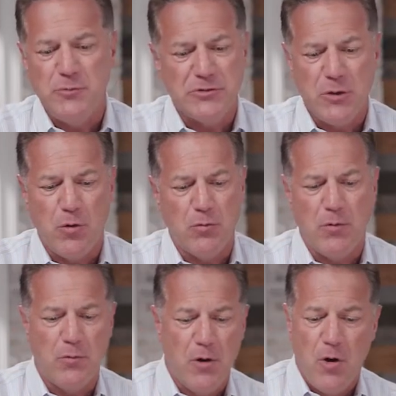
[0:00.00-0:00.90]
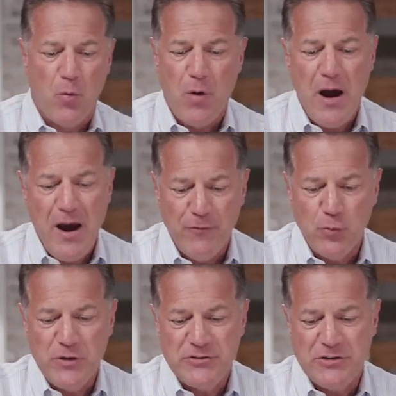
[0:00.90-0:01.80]
You say, well, why
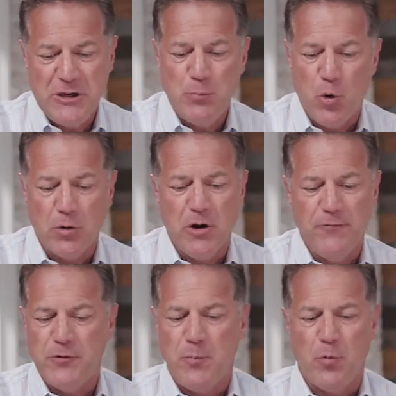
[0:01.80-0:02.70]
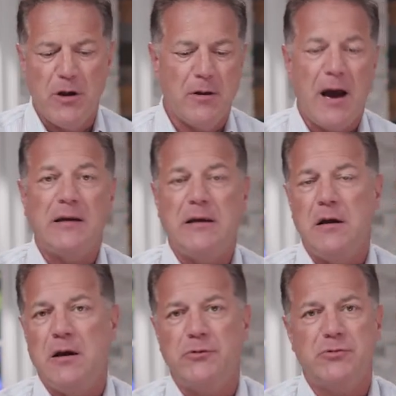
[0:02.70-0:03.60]
haven't we seen more of them? Well, I
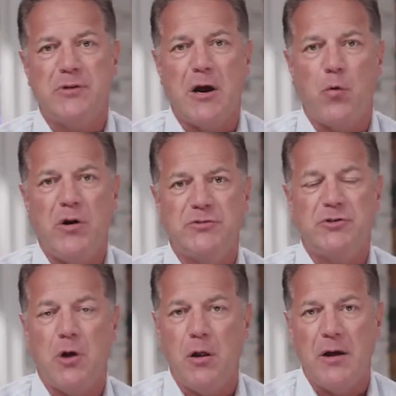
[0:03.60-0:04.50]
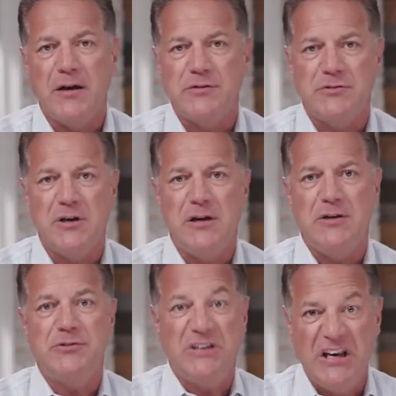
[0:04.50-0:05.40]
can't answer that question. All I can say
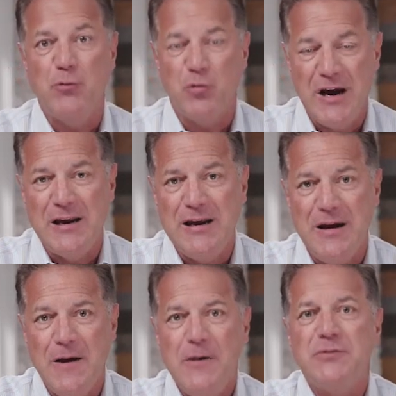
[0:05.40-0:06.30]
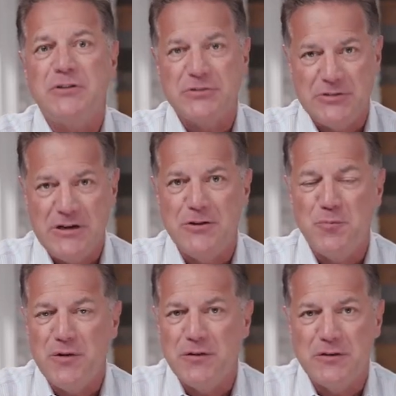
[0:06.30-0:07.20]
is get ready to see
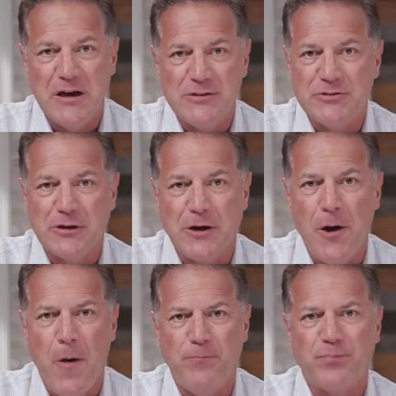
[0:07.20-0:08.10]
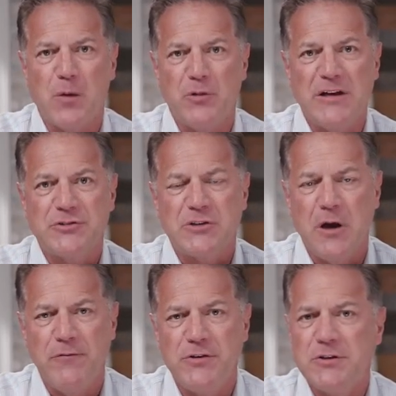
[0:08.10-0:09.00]
them in the days to come. Let's
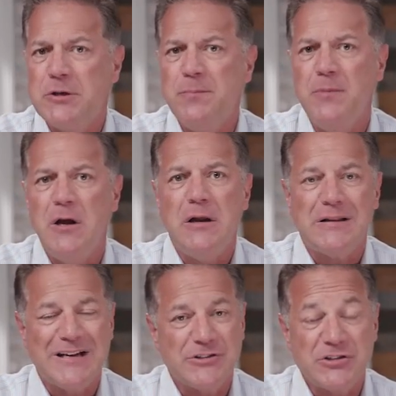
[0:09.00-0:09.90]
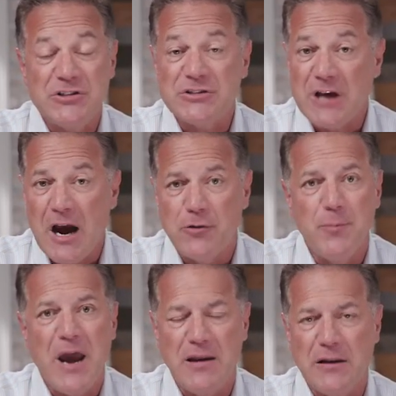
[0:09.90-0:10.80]
covet them, let's desire
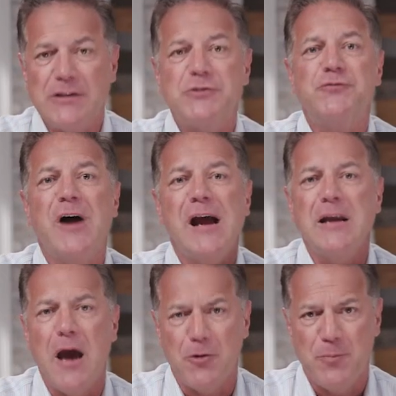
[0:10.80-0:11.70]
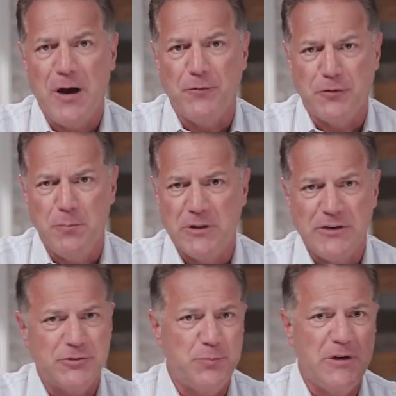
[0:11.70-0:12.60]
them, and let's find out about them.
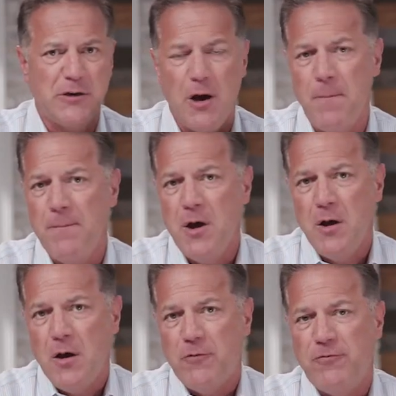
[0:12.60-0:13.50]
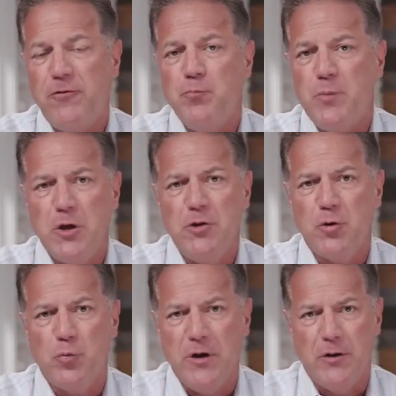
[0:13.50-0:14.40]
Let's become
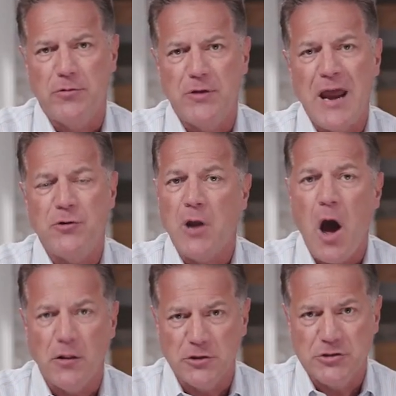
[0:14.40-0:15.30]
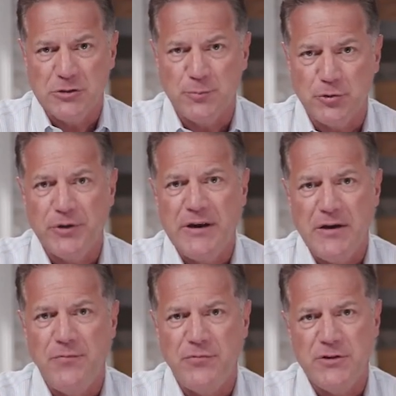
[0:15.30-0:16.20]
familiar with and knowledgeable
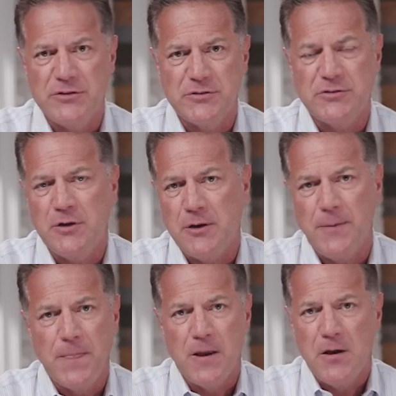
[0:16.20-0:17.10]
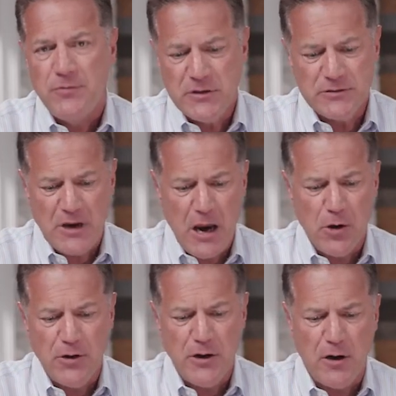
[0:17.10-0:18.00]
in this
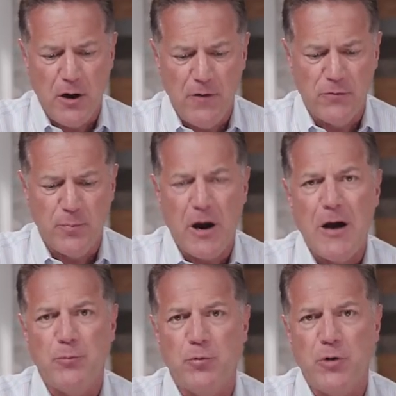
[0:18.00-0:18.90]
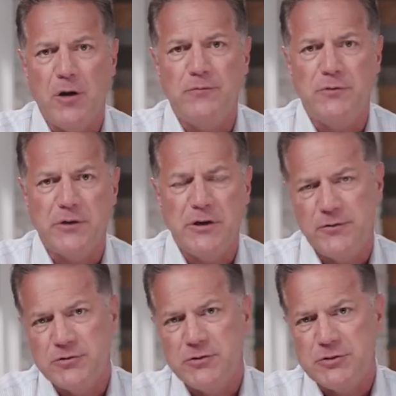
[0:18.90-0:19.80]
area of the Bible, of the
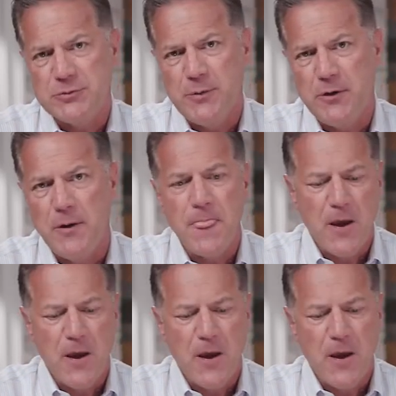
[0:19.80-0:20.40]
gifts of the Spirit.